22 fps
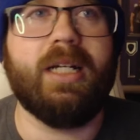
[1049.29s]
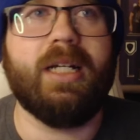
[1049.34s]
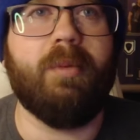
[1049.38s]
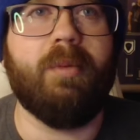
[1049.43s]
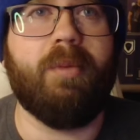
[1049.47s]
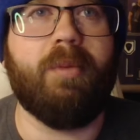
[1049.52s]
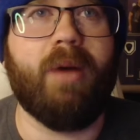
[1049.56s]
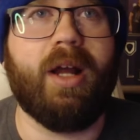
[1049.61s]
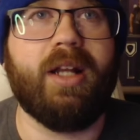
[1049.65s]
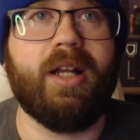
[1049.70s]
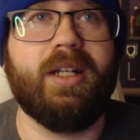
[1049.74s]

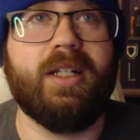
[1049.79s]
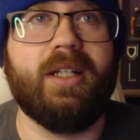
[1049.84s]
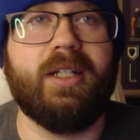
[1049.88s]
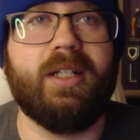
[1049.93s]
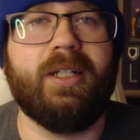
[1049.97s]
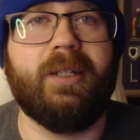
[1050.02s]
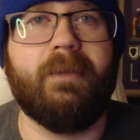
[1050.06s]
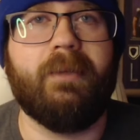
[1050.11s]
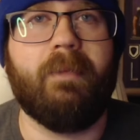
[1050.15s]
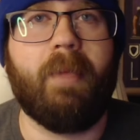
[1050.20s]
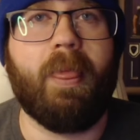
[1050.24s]
But
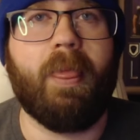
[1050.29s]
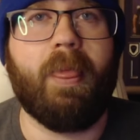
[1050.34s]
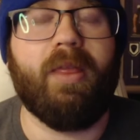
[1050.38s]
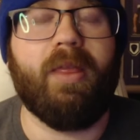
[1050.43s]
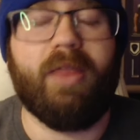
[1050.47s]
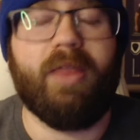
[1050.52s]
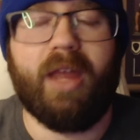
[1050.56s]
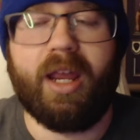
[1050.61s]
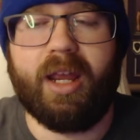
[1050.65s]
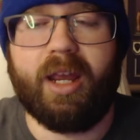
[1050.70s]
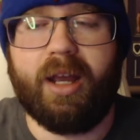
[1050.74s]

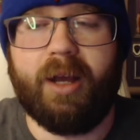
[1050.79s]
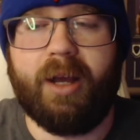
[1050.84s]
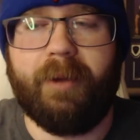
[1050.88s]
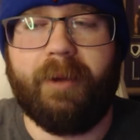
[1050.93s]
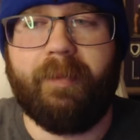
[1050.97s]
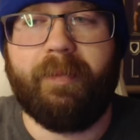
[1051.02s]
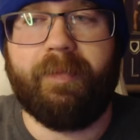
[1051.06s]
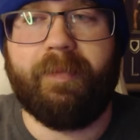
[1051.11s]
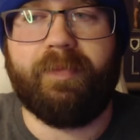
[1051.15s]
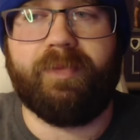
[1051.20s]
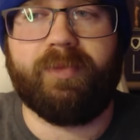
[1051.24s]
they,
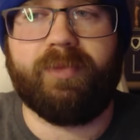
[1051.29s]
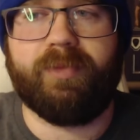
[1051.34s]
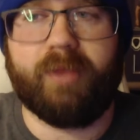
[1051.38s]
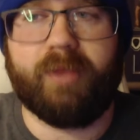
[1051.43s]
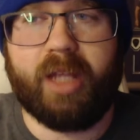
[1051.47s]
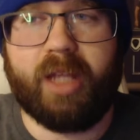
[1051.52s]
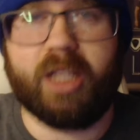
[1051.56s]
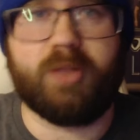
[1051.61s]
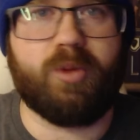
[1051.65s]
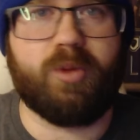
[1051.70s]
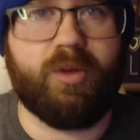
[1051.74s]

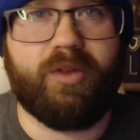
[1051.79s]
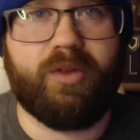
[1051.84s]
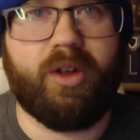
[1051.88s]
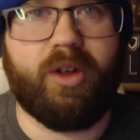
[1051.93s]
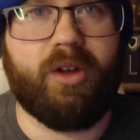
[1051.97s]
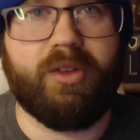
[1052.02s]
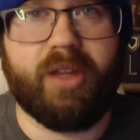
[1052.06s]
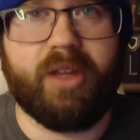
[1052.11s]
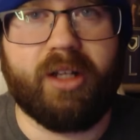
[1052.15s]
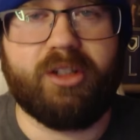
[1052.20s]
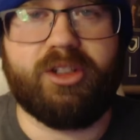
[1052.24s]
it's
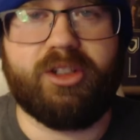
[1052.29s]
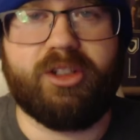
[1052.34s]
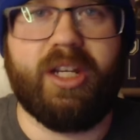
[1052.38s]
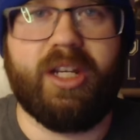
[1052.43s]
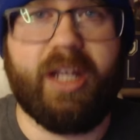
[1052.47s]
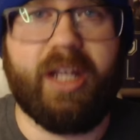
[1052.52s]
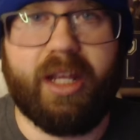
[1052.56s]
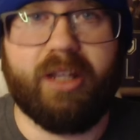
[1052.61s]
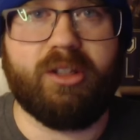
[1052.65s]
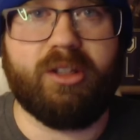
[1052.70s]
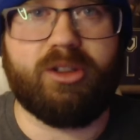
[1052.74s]
revealed that she
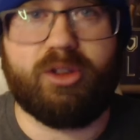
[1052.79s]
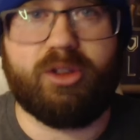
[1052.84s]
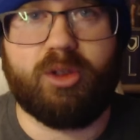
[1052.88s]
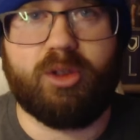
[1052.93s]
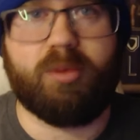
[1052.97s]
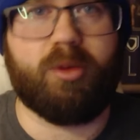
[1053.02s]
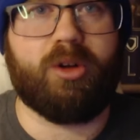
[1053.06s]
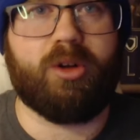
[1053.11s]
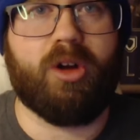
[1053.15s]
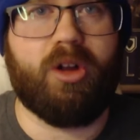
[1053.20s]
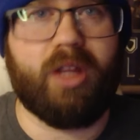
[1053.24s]
is
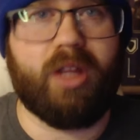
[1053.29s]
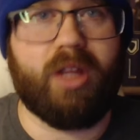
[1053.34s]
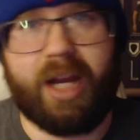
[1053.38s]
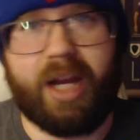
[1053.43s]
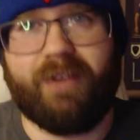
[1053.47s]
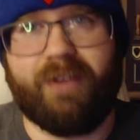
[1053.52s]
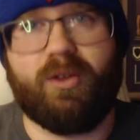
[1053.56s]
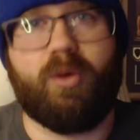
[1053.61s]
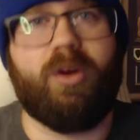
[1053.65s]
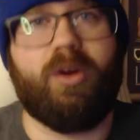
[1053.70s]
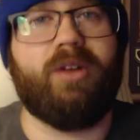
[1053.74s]
Supergirl. Like,
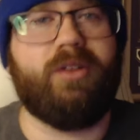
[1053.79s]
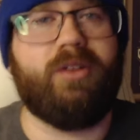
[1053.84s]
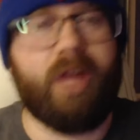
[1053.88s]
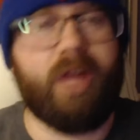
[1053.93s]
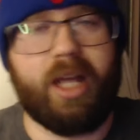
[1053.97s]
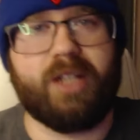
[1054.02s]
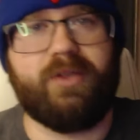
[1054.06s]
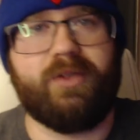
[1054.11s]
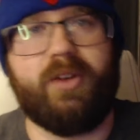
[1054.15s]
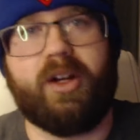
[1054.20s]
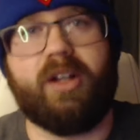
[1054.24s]
everyone
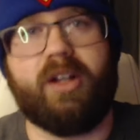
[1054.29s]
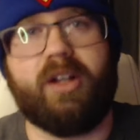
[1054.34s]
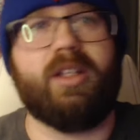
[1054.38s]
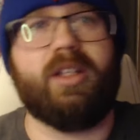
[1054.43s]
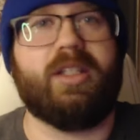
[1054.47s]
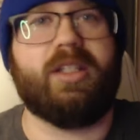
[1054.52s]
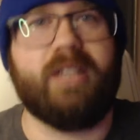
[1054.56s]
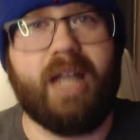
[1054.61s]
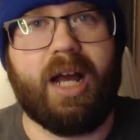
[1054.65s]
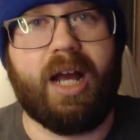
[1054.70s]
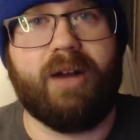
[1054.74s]
has figured
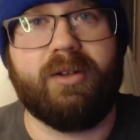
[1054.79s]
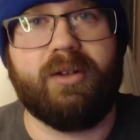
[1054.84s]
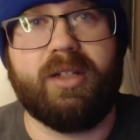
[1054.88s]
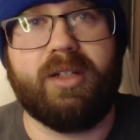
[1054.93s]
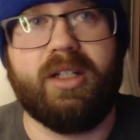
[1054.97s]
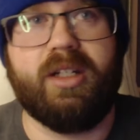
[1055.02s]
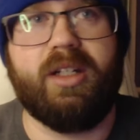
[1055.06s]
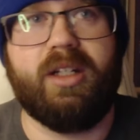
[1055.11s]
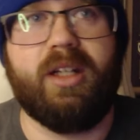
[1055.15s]
this out.